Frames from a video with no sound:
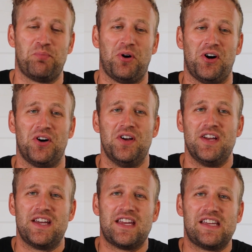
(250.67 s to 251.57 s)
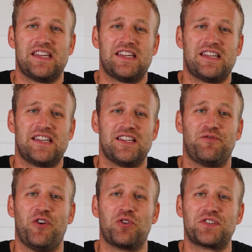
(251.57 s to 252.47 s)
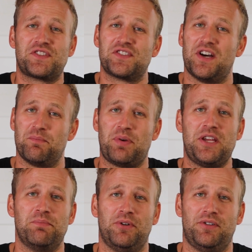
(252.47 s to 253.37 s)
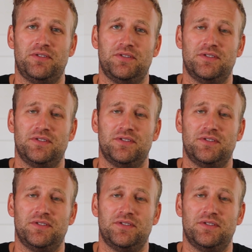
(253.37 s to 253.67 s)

Paul, focuses on people.